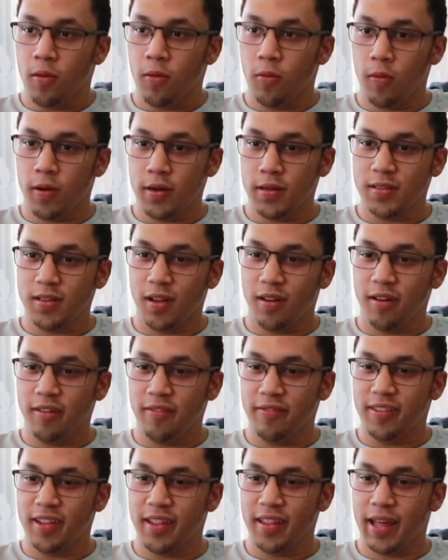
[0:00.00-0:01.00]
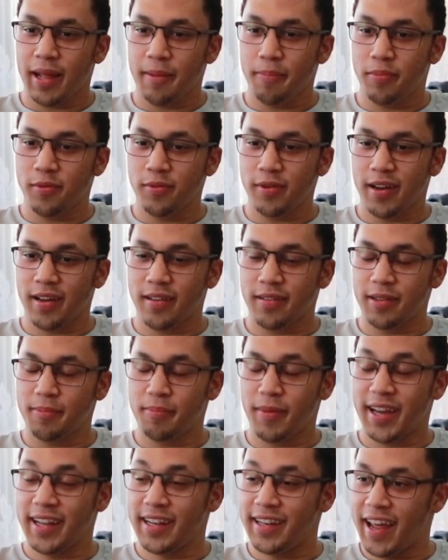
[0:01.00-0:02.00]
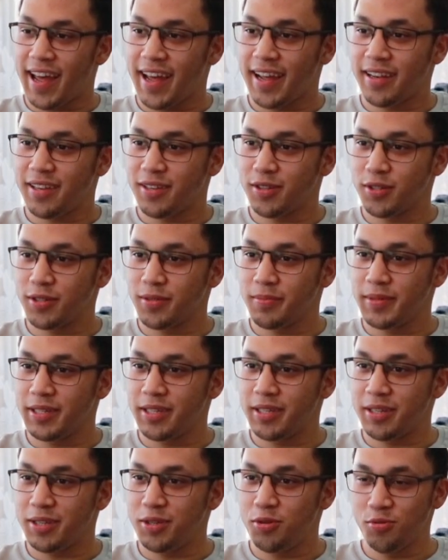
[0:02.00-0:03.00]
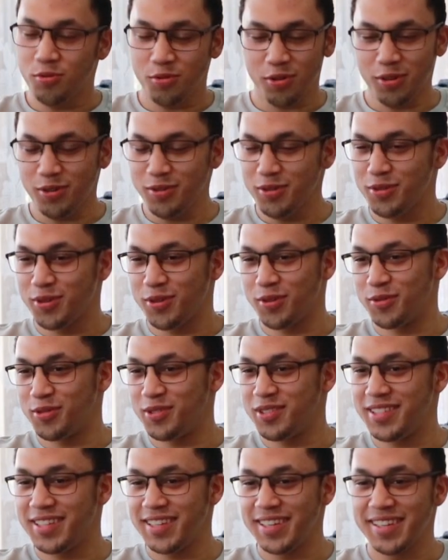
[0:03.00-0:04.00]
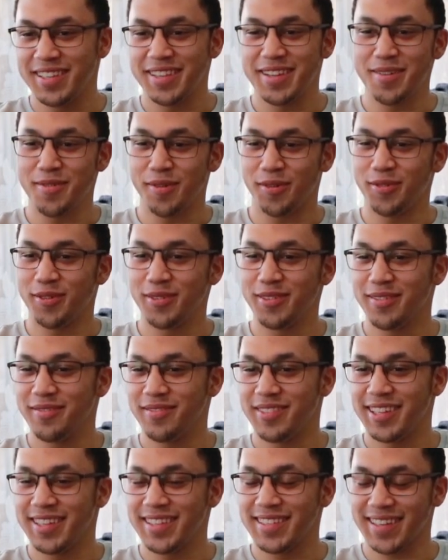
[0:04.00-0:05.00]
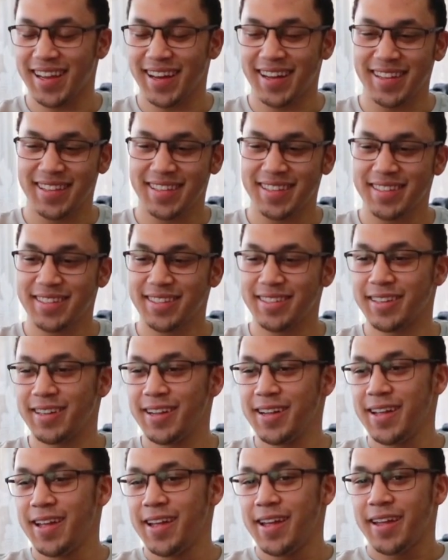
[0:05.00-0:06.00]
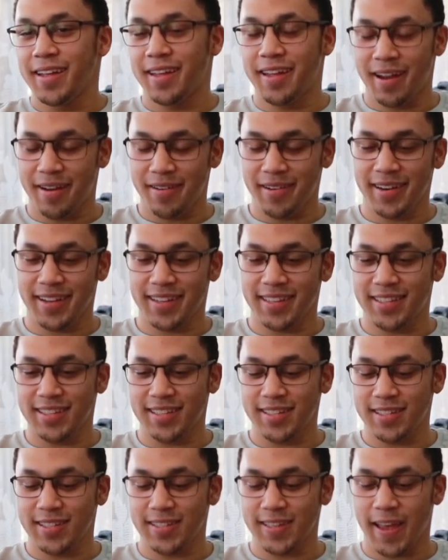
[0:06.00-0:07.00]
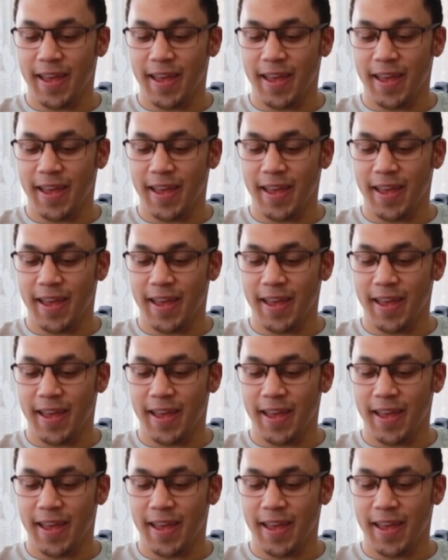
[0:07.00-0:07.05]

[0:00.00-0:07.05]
Well, after that book, my dad told me, you can't go stealing all of these other characters.